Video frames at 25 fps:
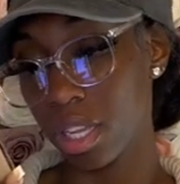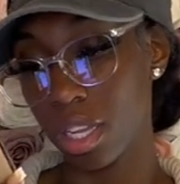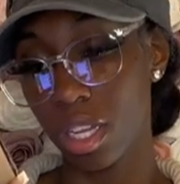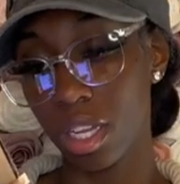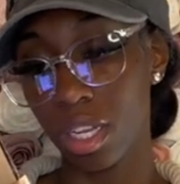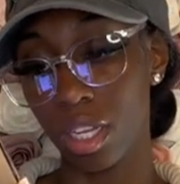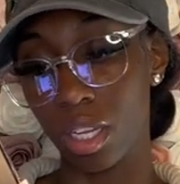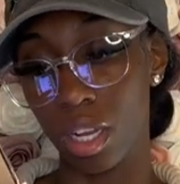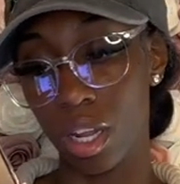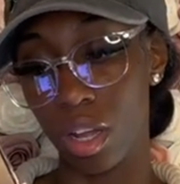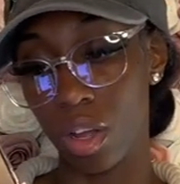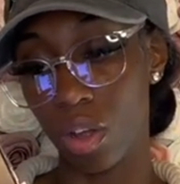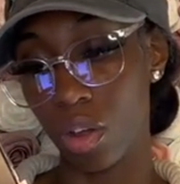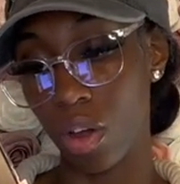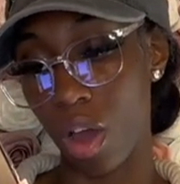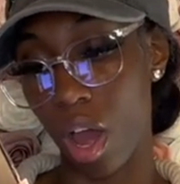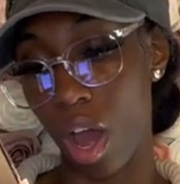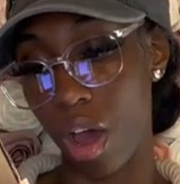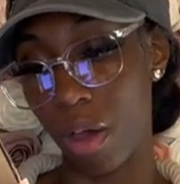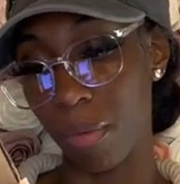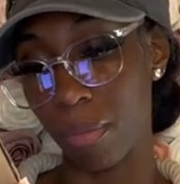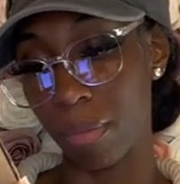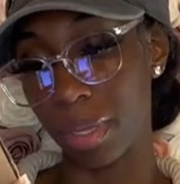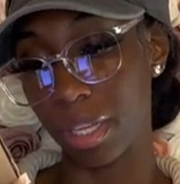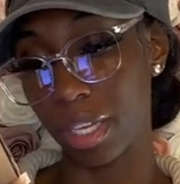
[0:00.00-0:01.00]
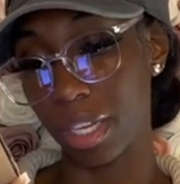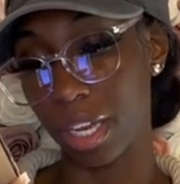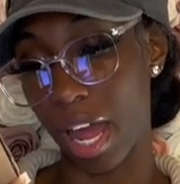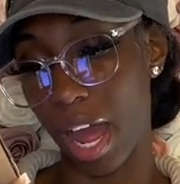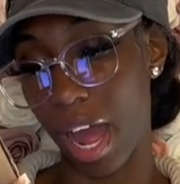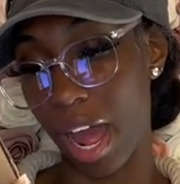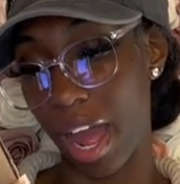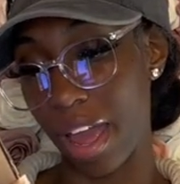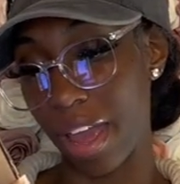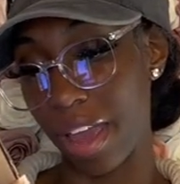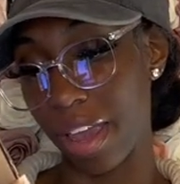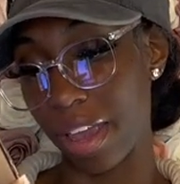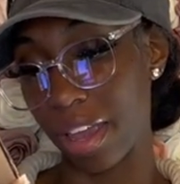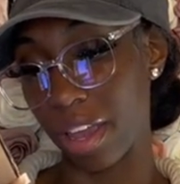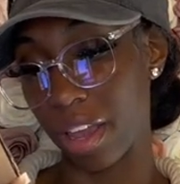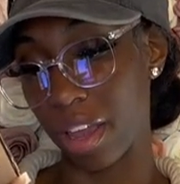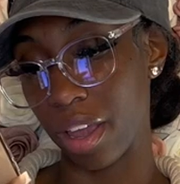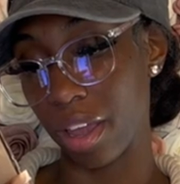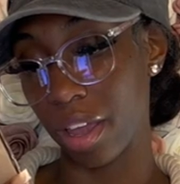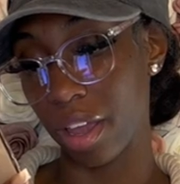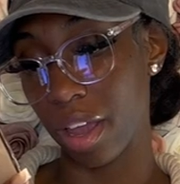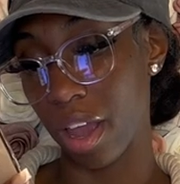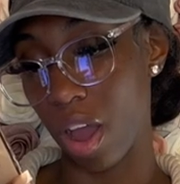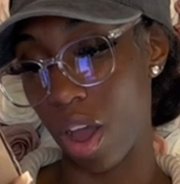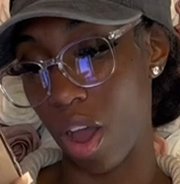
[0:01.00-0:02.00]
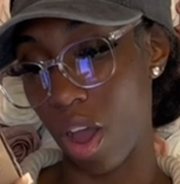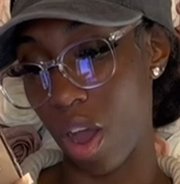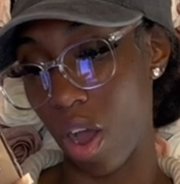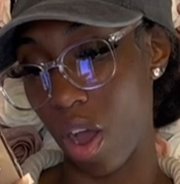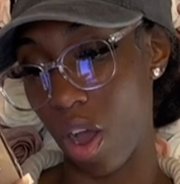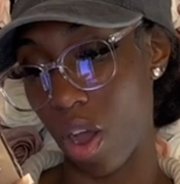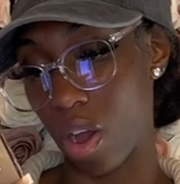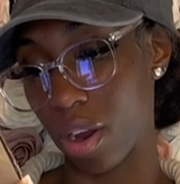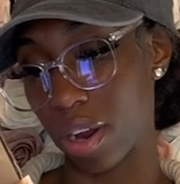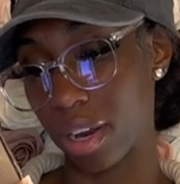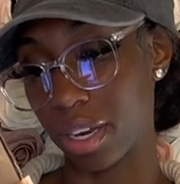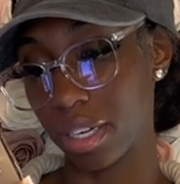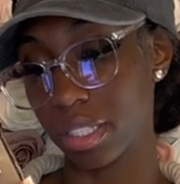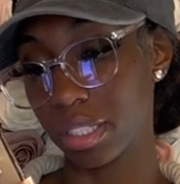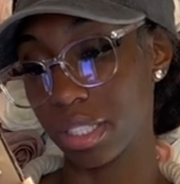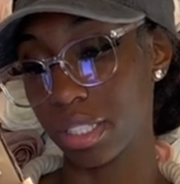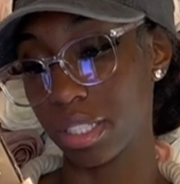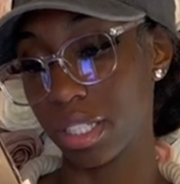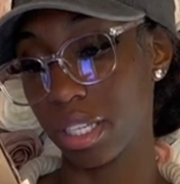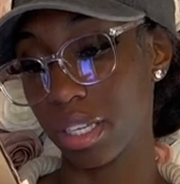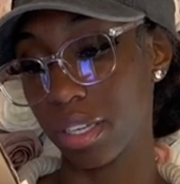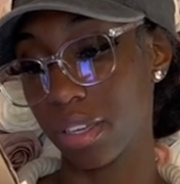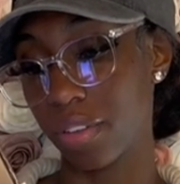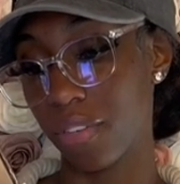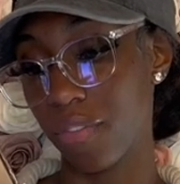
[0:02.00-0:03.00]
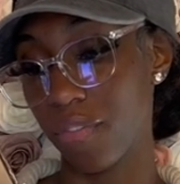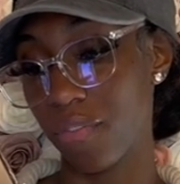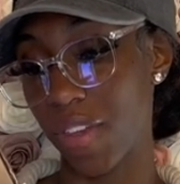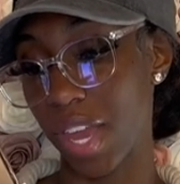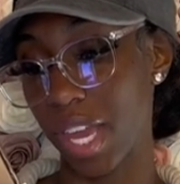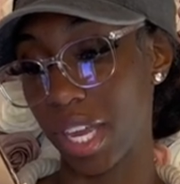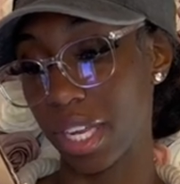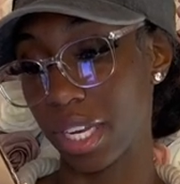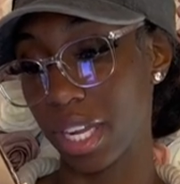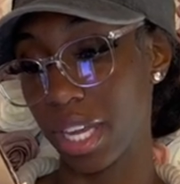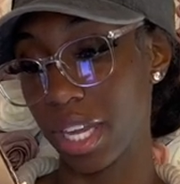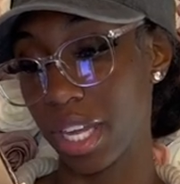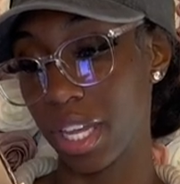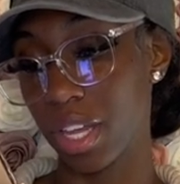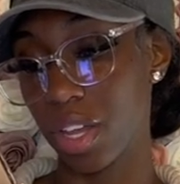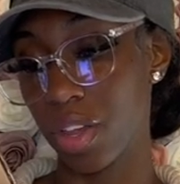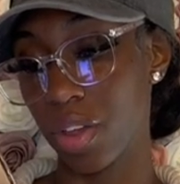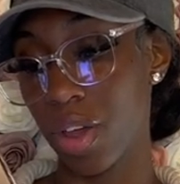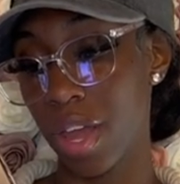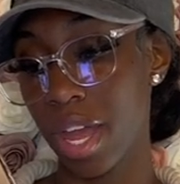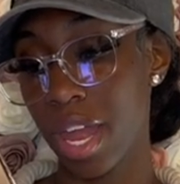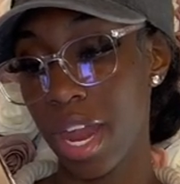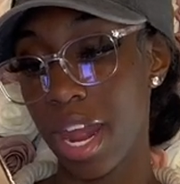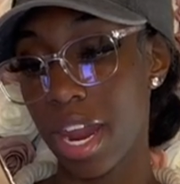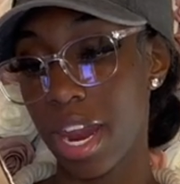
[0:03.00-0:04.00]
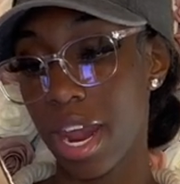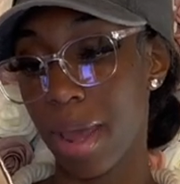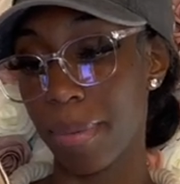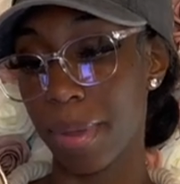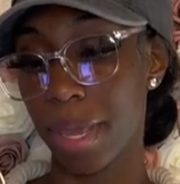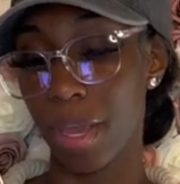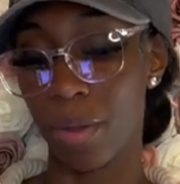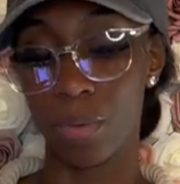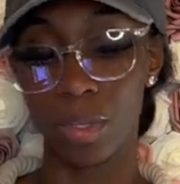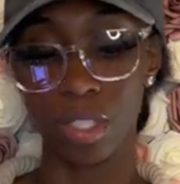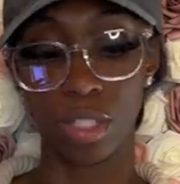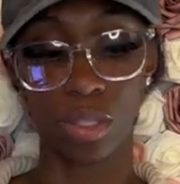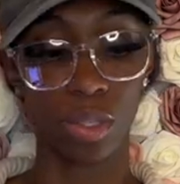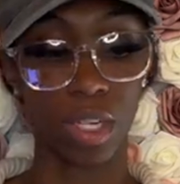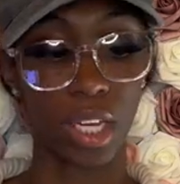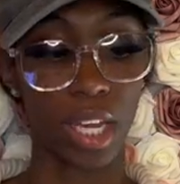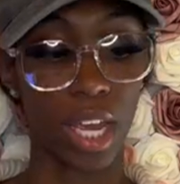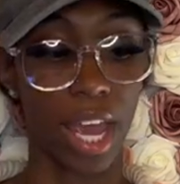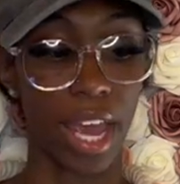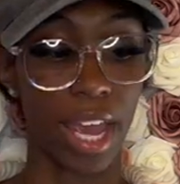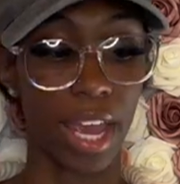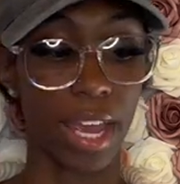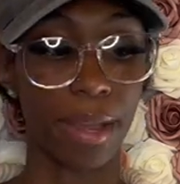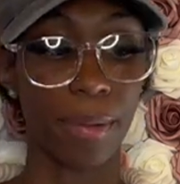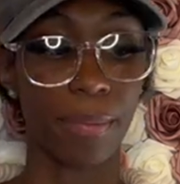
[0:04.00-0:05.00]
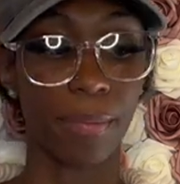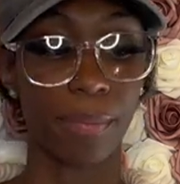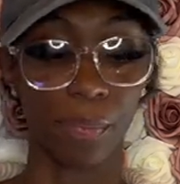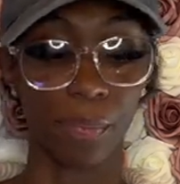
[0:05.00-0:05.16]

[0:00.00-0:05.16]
long almond line art fake nail. I paid 128